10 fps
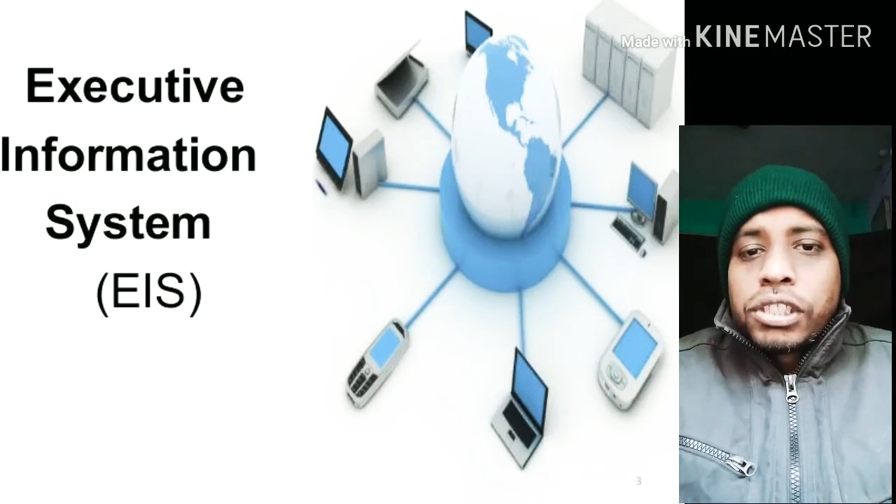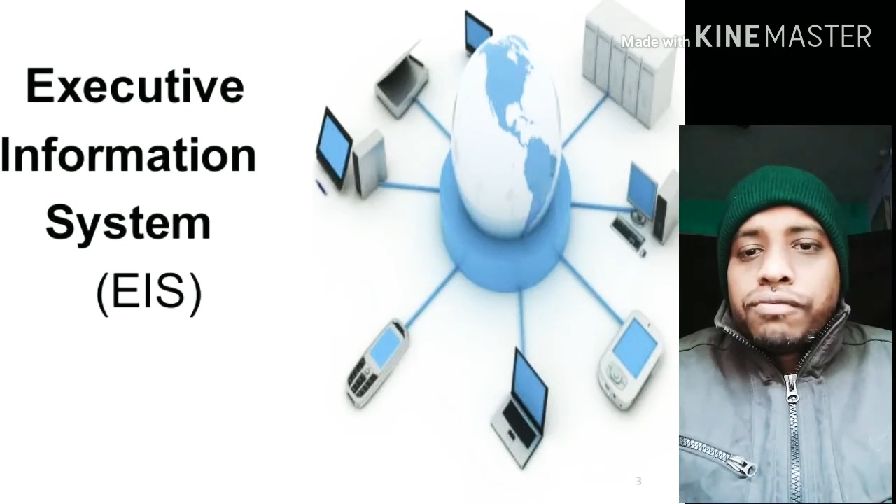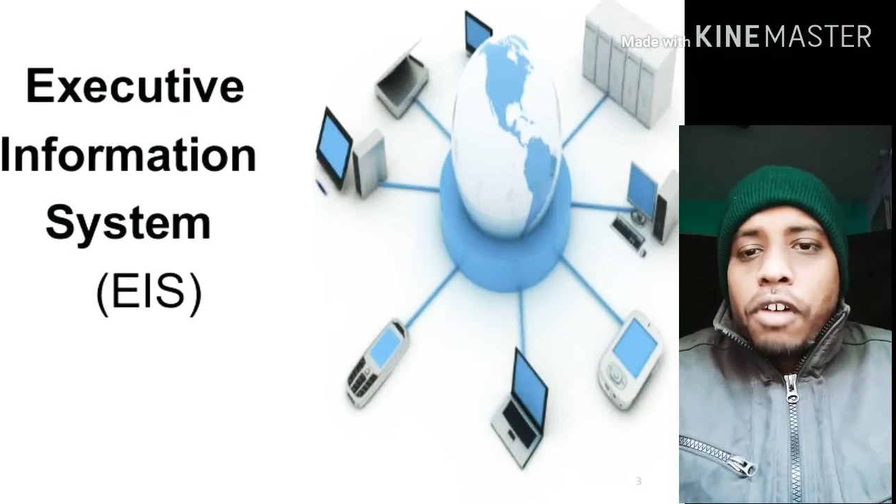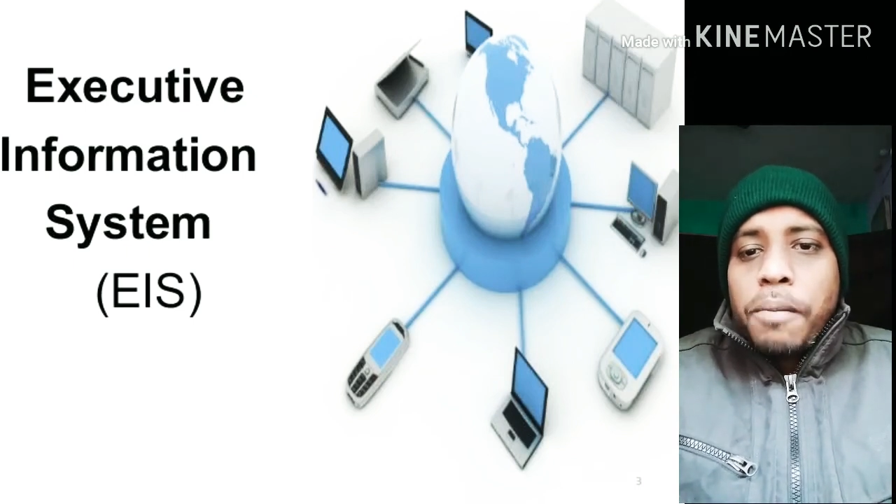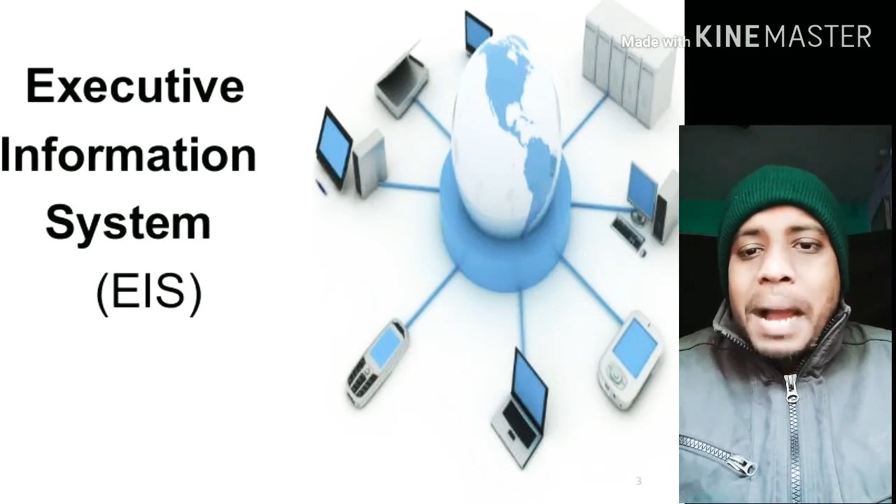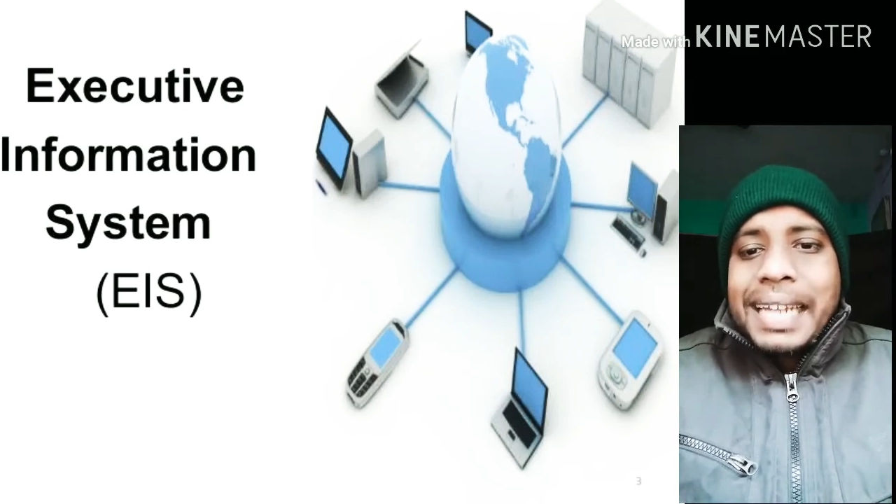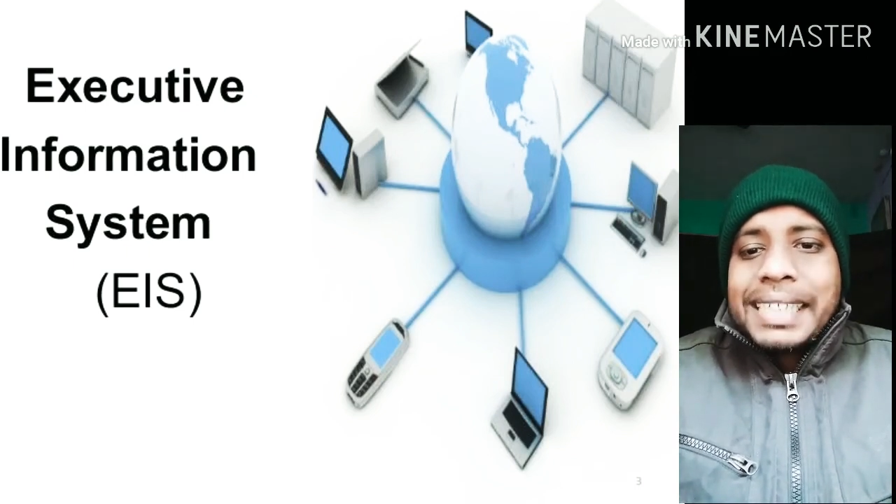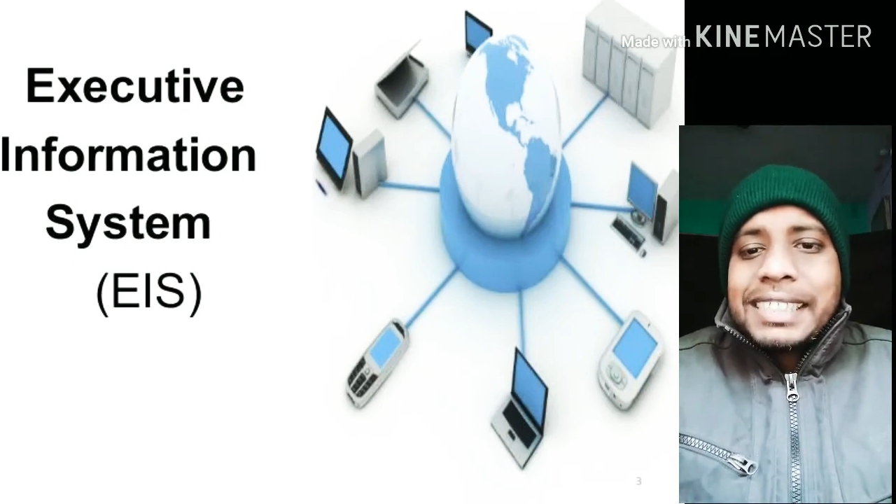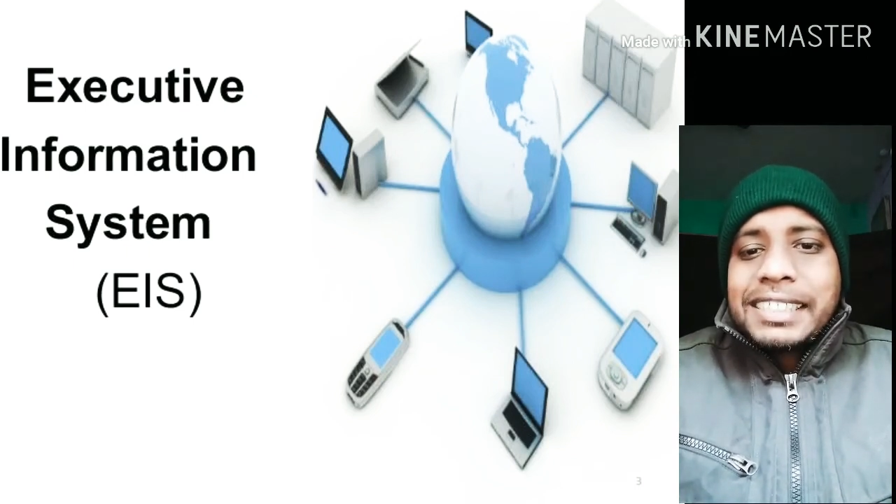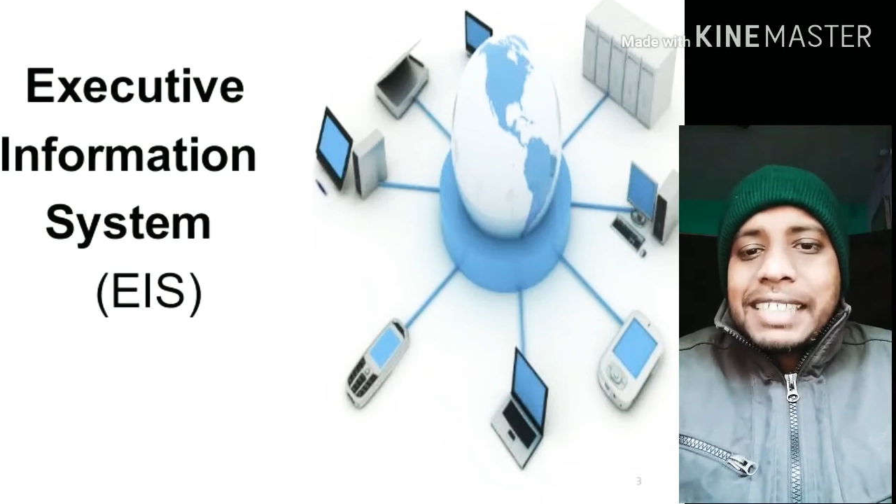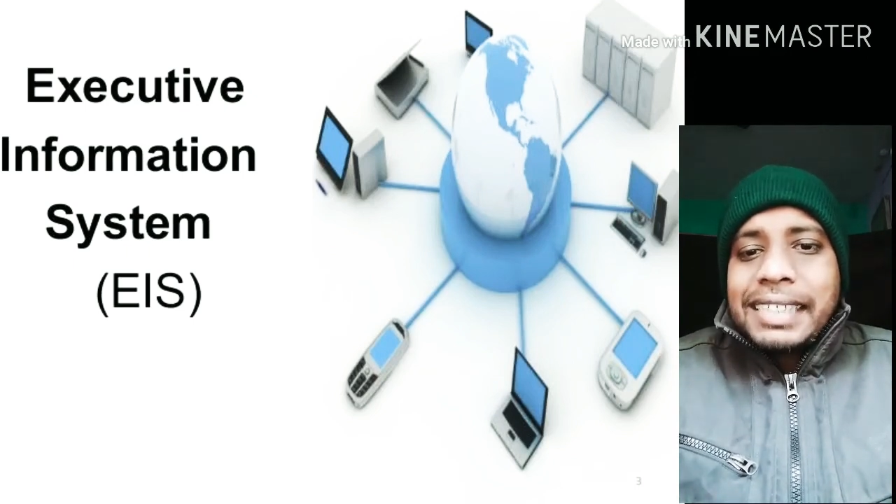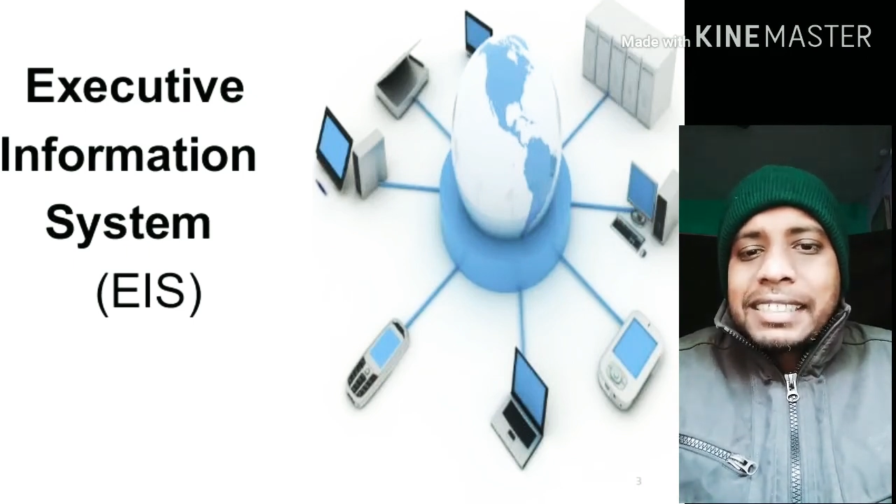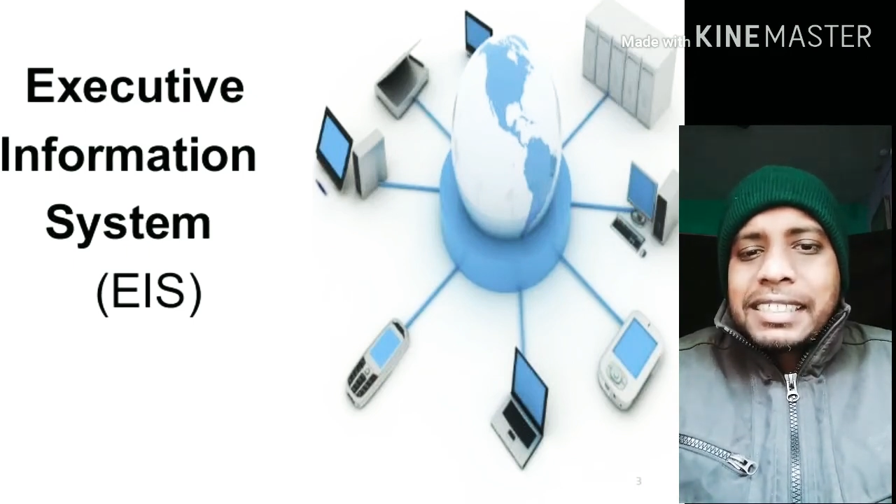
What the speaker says: for marketing strategic